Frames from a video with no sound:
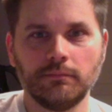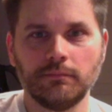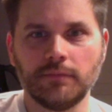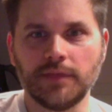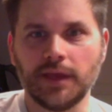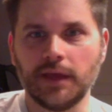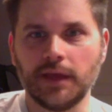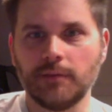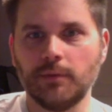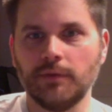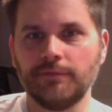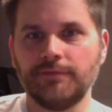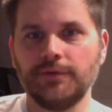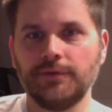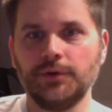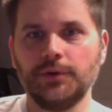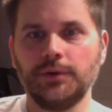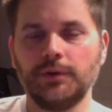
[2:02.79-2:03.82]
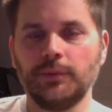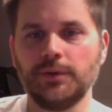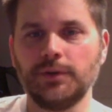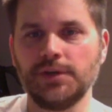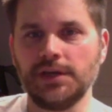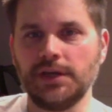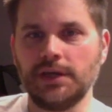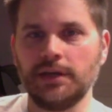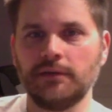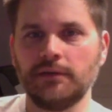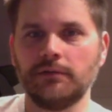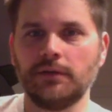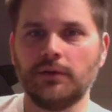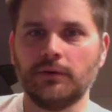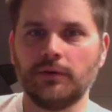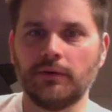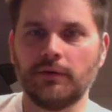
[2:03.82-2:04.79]
thinking about food, and when you eat, you
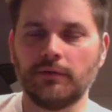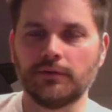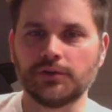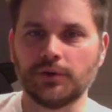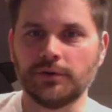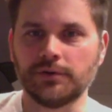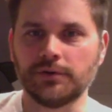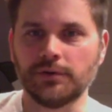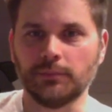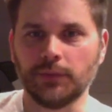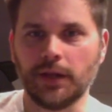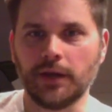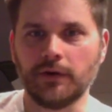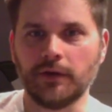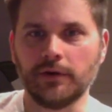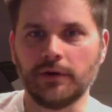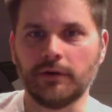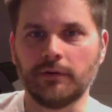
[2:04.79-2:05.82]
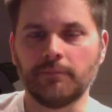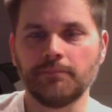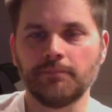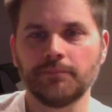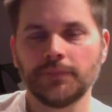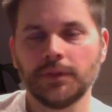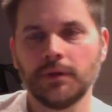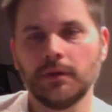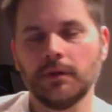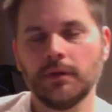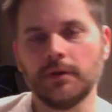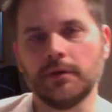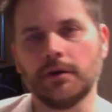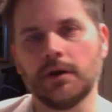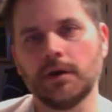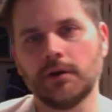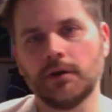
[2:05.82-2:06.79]
know, a short term later, you're
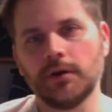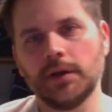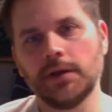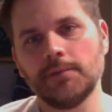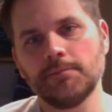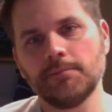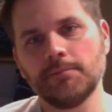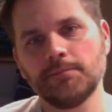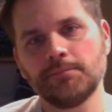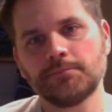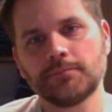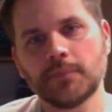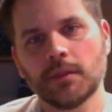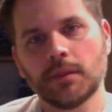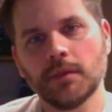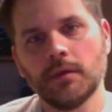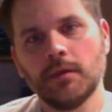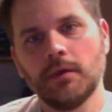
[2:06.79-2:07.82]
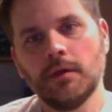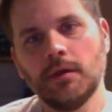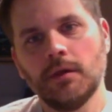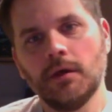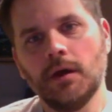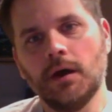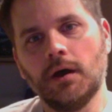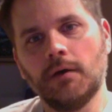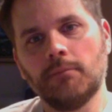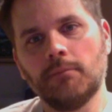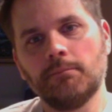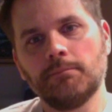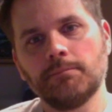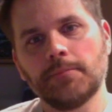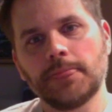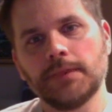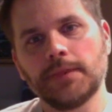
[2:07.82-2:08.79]
you're hungry.
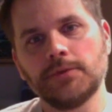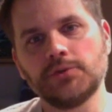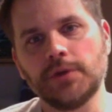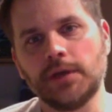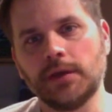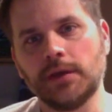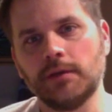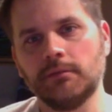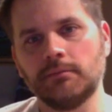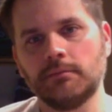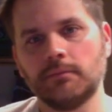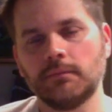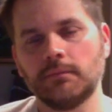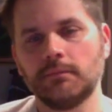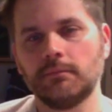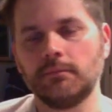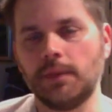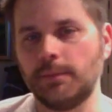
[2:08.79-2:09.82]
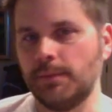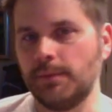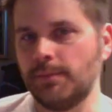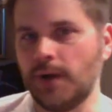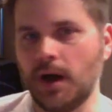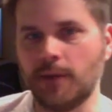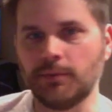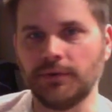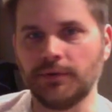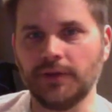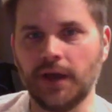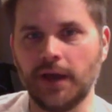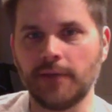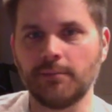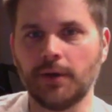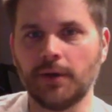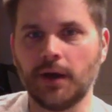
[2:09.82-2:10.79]
Um, drinking maybe pop or
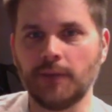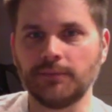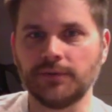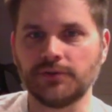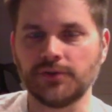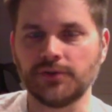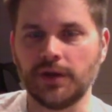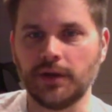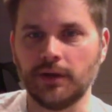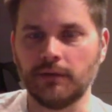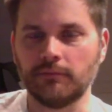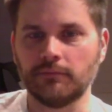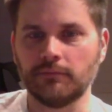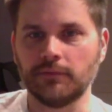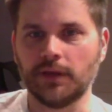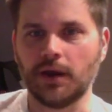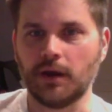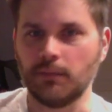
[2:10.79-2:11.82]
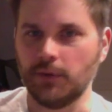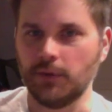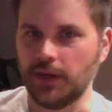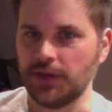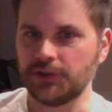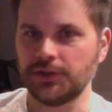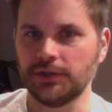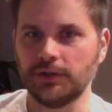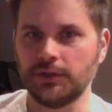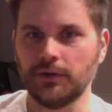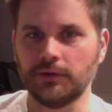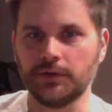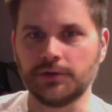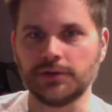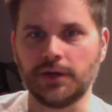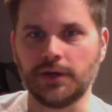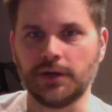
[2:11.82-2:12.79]
diet pop to try to the carbonation, you know,
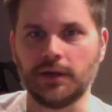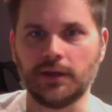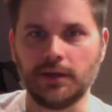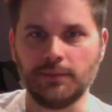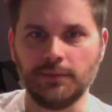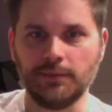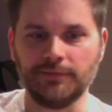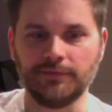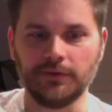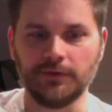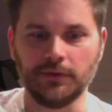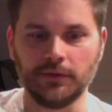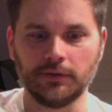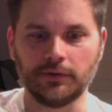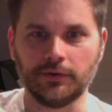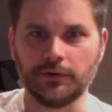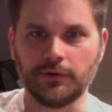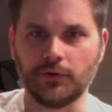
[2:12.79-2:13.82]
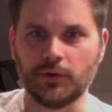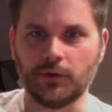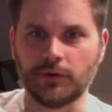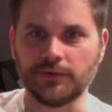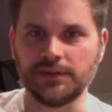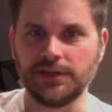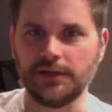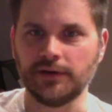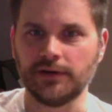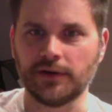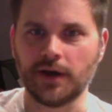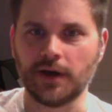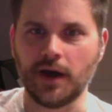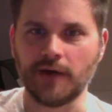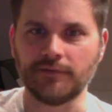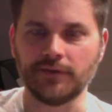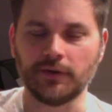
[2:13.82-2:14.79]
to try to keep you full, or, or tea or
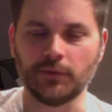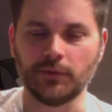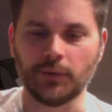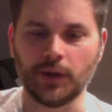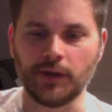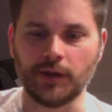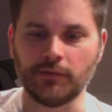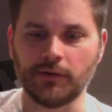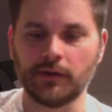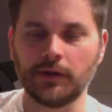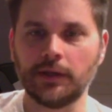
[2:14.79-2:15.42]
coffee or whatever.